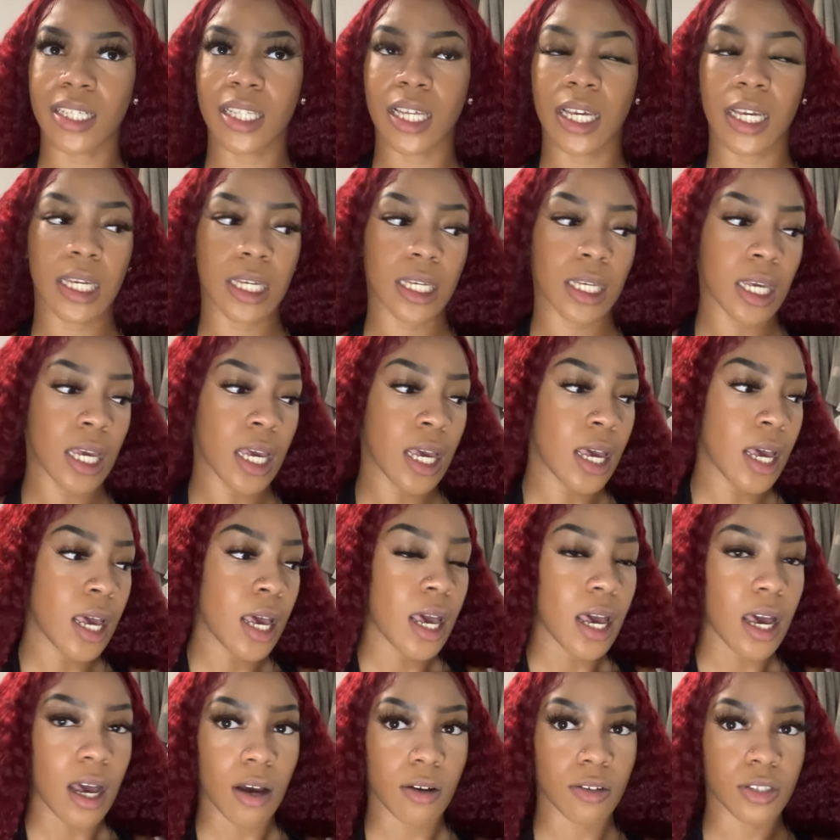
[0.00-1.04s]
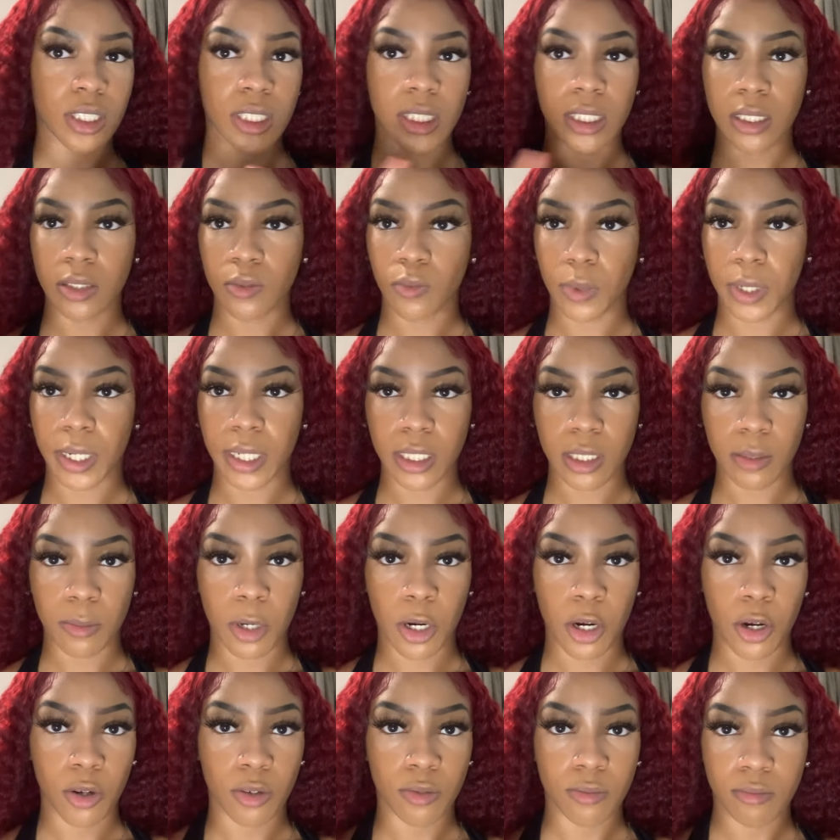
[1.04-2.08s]
Like I'll just wear it
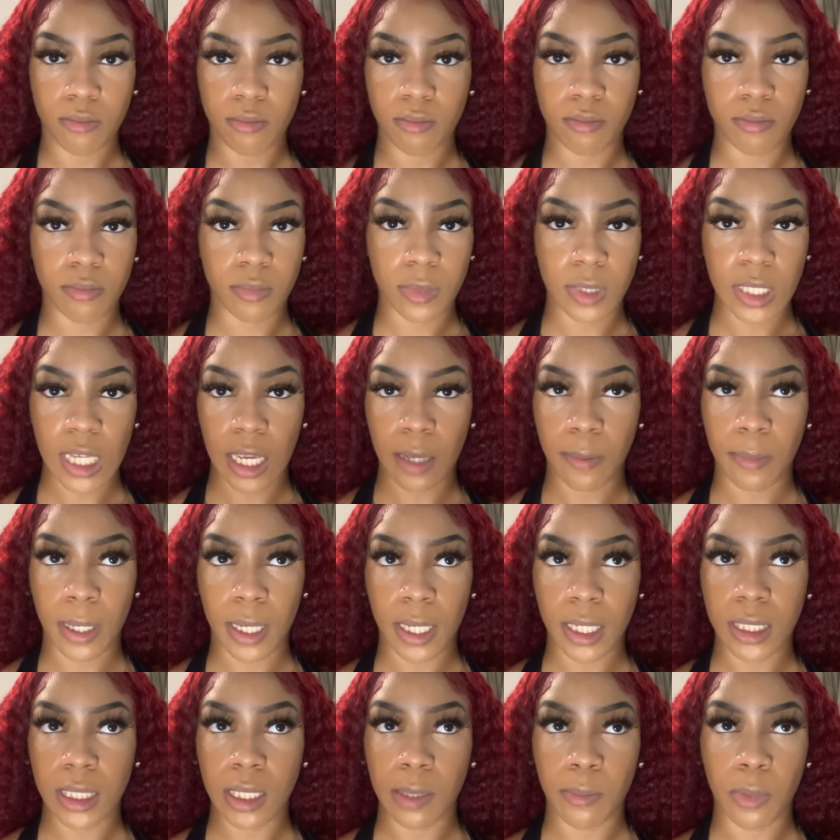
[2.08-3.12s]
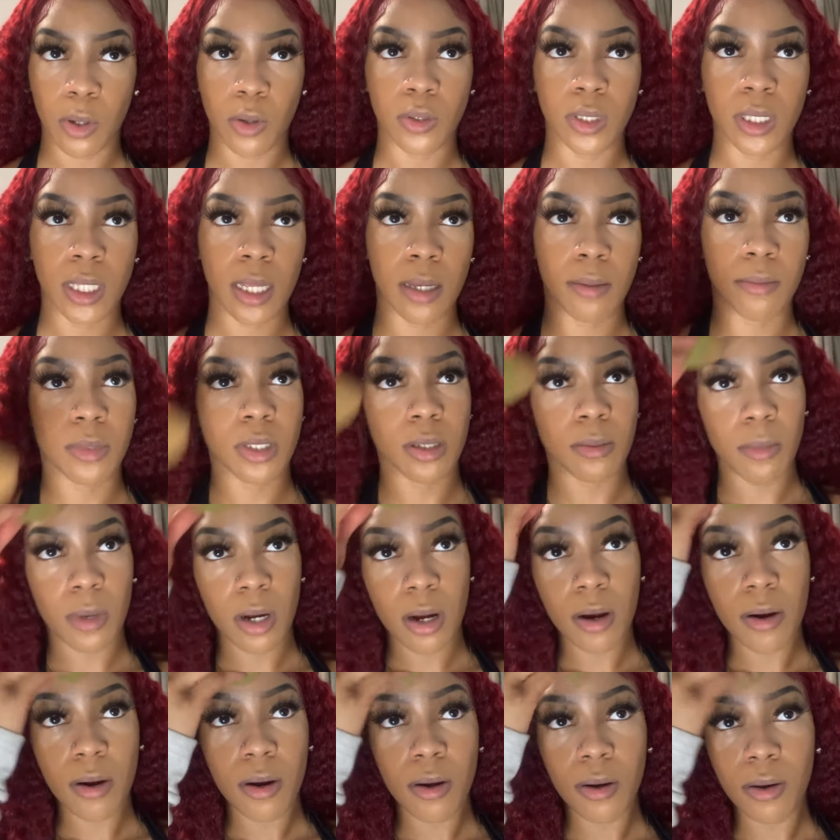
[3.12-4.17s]
tomorrow, take pics and post them
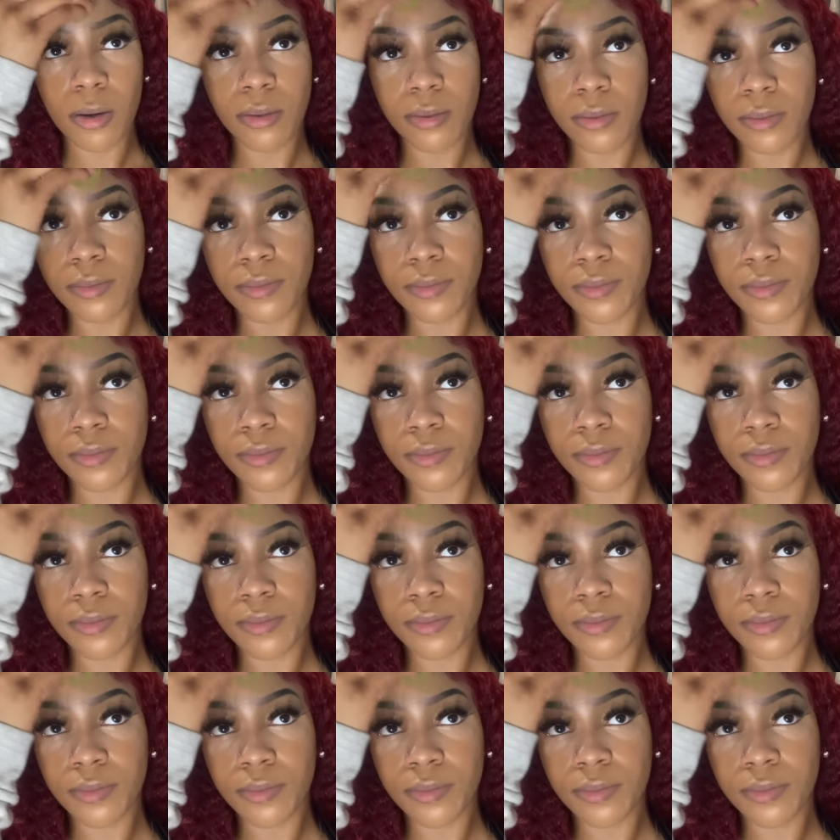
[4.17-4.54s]
tomorrow.